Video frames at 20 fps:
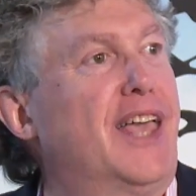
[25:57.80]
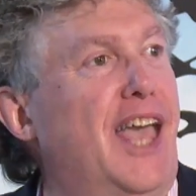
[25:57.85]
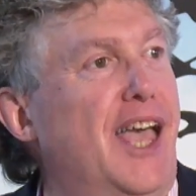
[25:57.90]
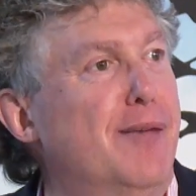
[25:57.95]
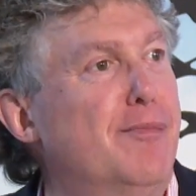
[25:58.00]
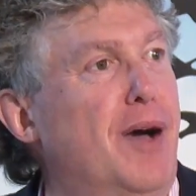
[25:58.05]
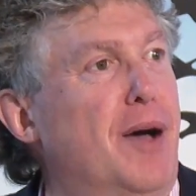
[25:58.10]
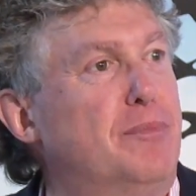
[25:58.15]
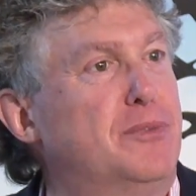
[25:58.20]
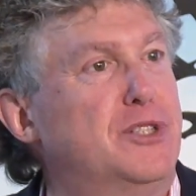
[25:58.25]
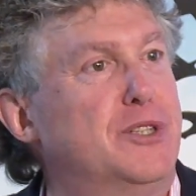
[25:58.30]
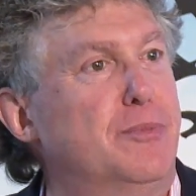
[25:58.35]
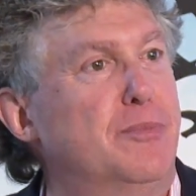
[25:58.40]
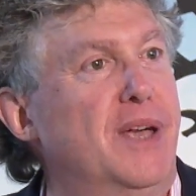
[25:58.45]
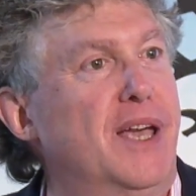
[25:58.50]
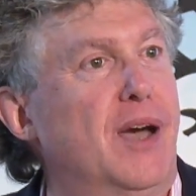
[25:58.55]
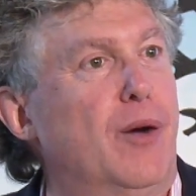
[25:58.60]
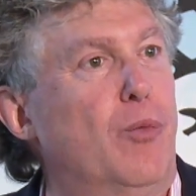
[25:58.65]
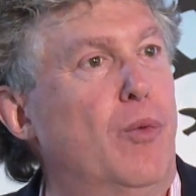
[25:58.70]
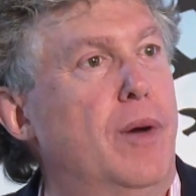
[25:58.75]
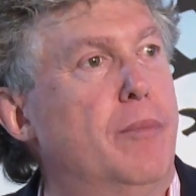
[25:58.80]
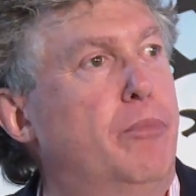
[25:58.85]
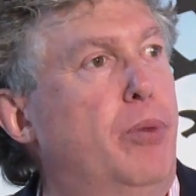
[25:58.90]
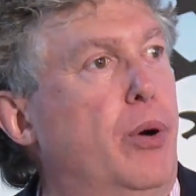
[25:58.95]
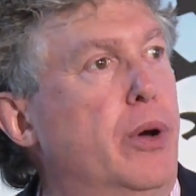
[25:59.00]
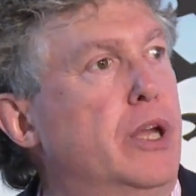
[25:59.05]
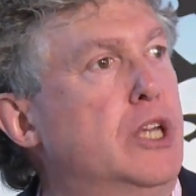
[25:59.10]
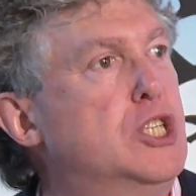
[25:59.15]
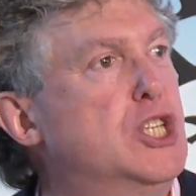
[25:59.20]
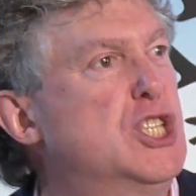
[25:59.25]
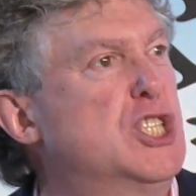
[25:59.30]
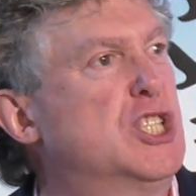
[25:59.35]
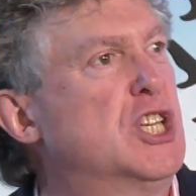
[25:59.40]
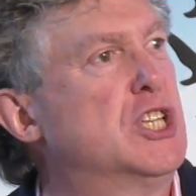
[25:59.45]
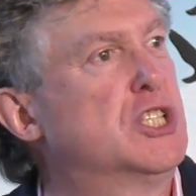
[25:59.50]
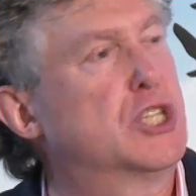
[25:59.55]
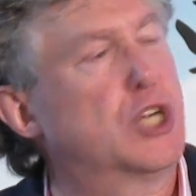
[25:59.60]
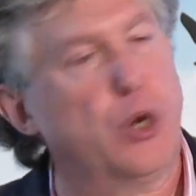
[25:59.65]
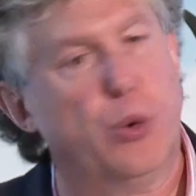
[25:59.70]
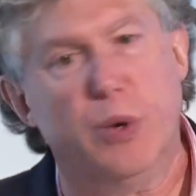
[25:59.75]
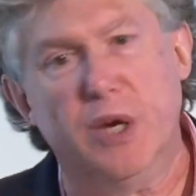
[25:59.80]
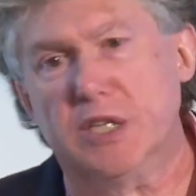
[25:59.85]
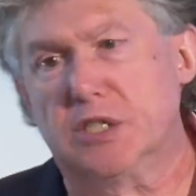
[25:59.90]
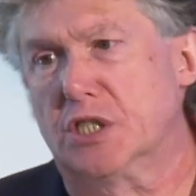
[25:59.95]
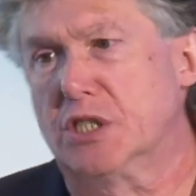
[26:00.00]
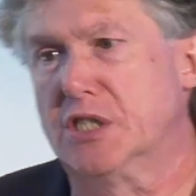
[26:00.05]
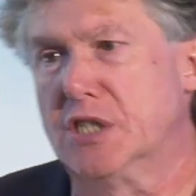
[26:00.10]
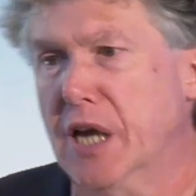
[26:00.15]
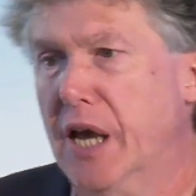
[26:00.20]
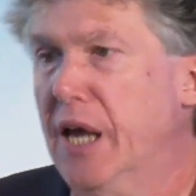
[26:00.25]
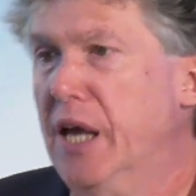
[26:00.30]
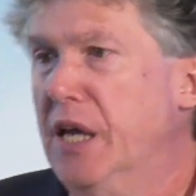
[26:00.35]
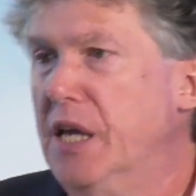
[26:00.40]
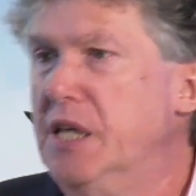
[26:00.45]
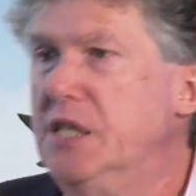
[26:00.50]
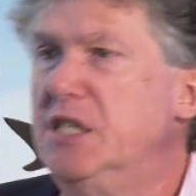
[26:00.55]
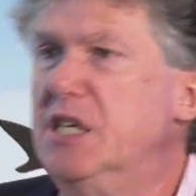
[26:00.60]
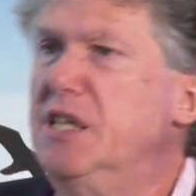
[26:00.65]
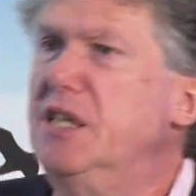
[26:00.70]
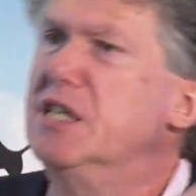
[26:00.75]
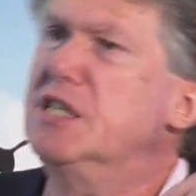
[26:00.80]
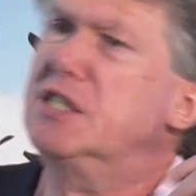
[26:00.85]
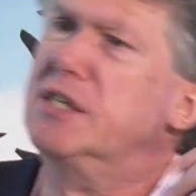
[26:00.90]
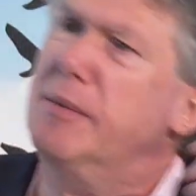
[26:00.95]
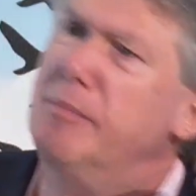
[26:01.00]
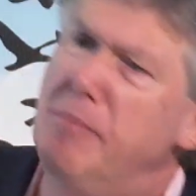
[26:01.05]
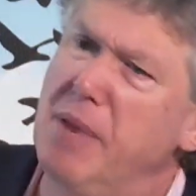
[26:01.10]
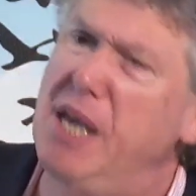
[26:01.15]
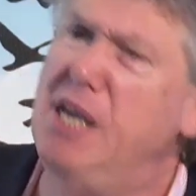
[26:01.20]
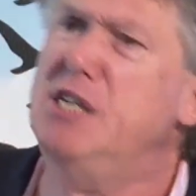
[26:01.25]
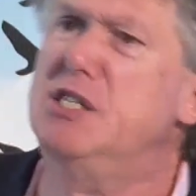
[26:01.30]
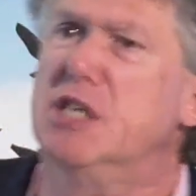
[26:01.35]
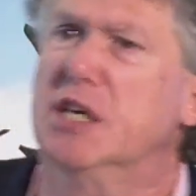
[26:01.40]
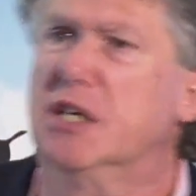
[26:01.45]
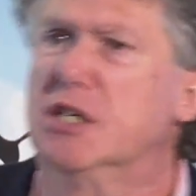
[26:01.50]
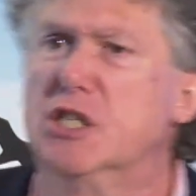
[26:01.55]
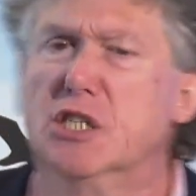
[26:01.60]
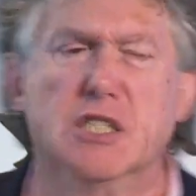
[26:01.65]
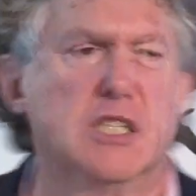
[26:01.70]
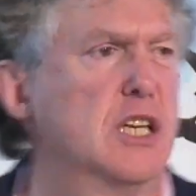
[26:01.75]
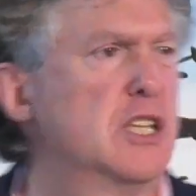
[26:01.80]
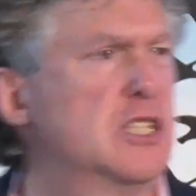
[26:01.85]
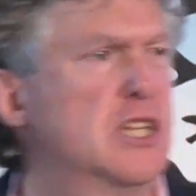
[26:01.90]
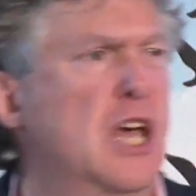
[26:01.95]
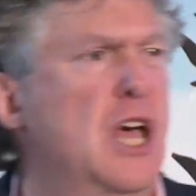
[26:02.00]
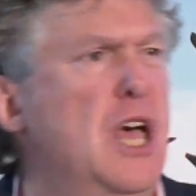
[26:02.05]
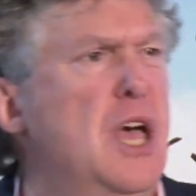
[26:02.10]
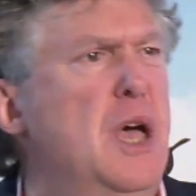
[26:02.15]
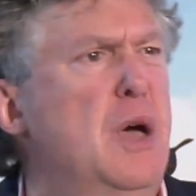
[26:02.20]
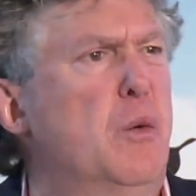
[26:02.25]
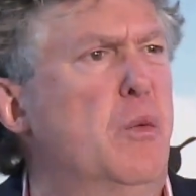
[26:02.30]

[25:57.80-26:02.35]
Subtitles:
came up to me at one point and she says, "Chris, isn't this amazing?" She says,